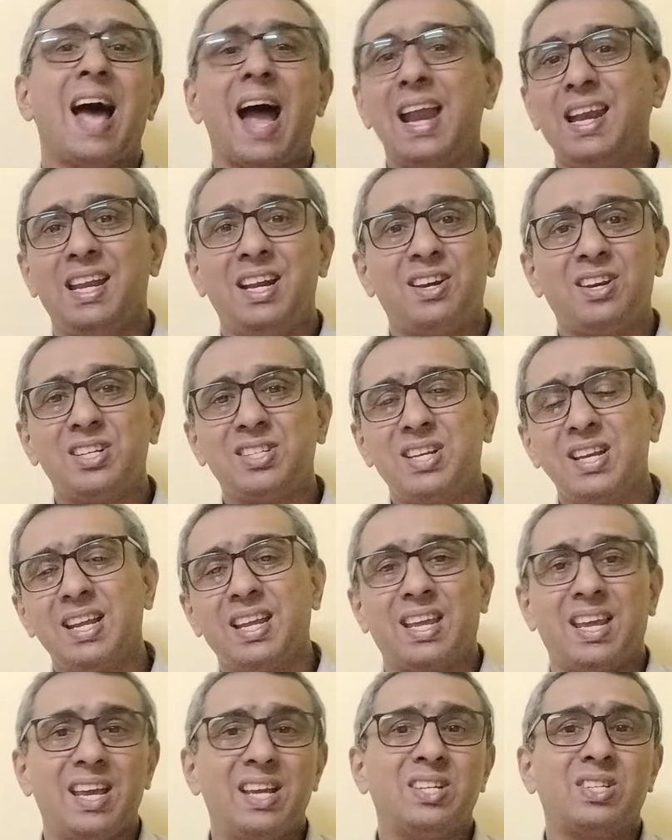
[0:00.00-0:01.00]
An
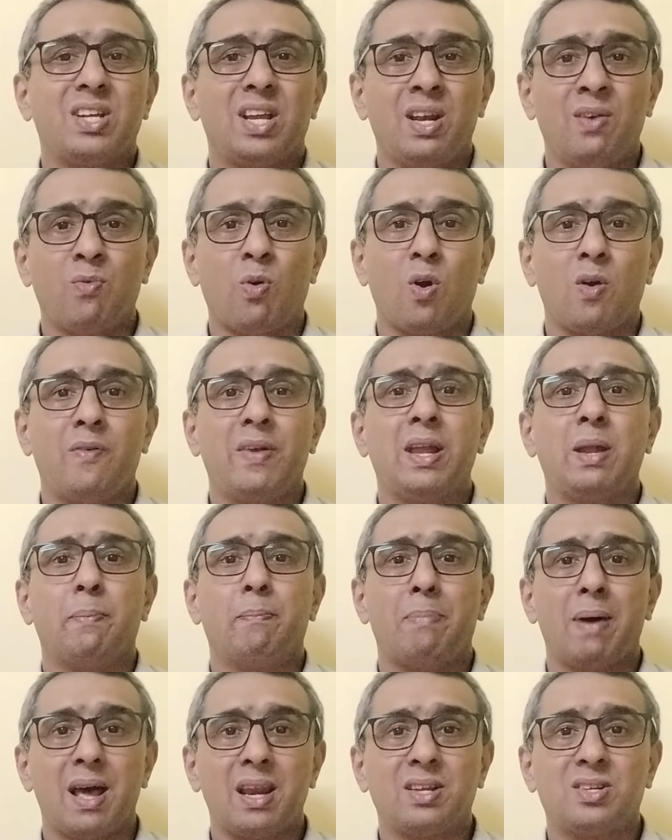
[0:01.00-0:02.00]
interesting case
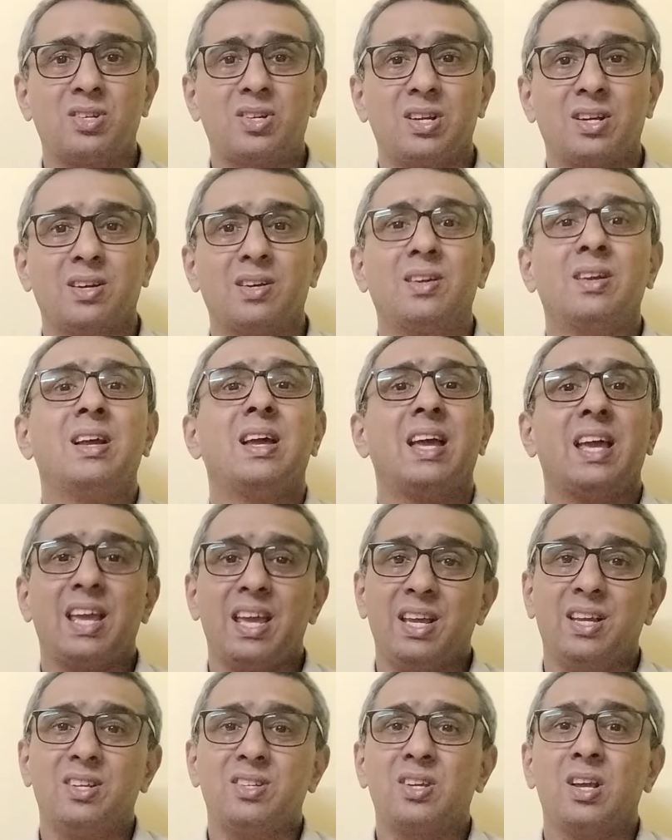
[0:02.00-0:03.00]
involving barrister
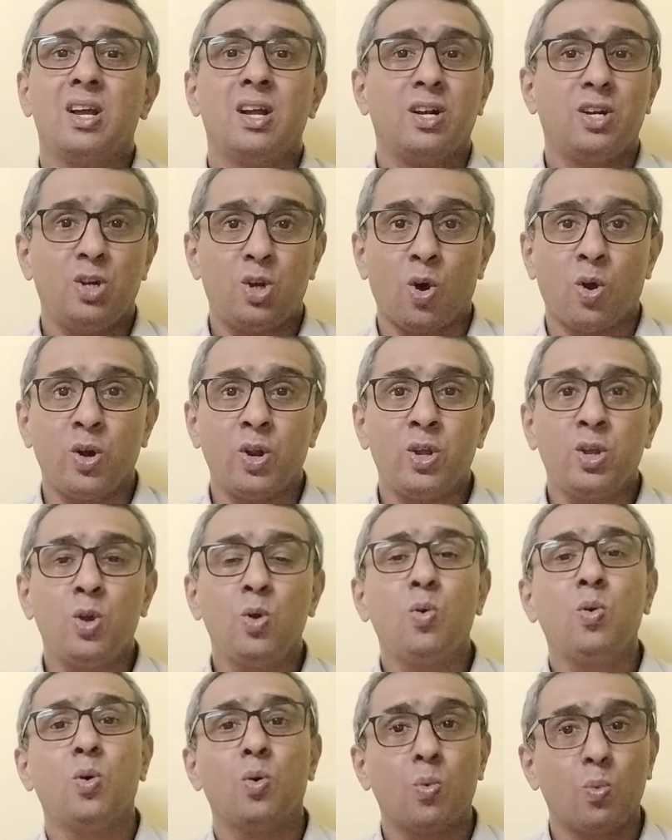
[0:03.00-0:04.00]
is
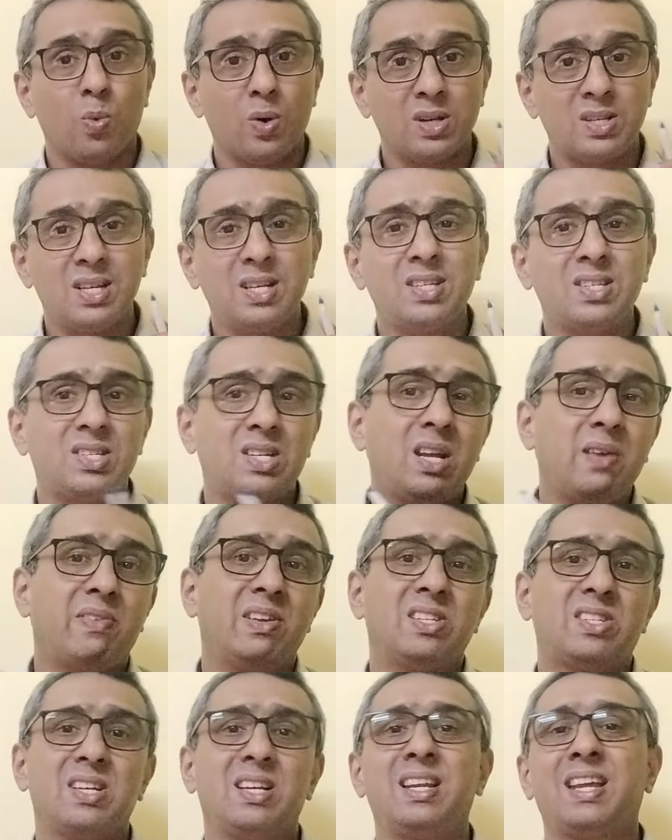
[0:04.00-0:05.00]
Donoghue versus
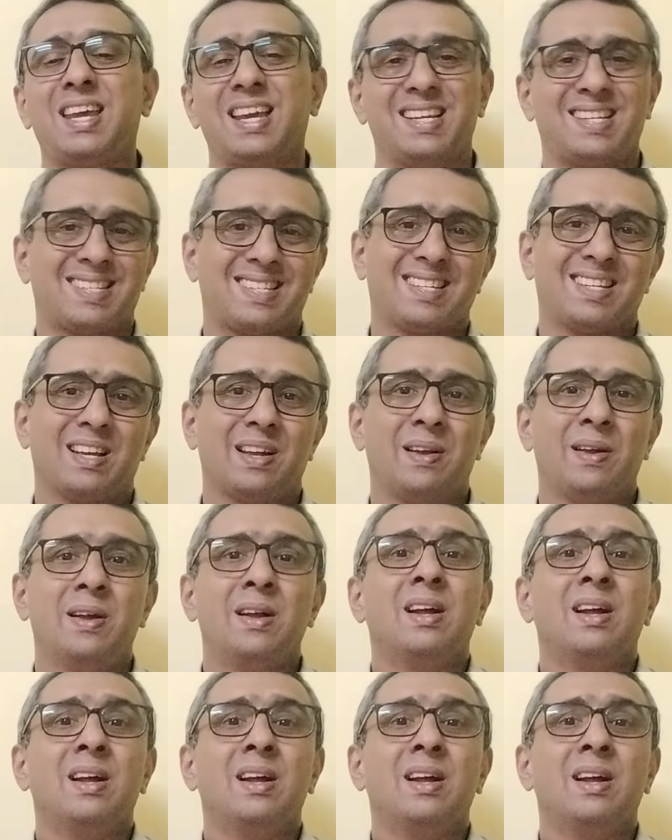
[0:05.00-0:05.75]
Stevenson case.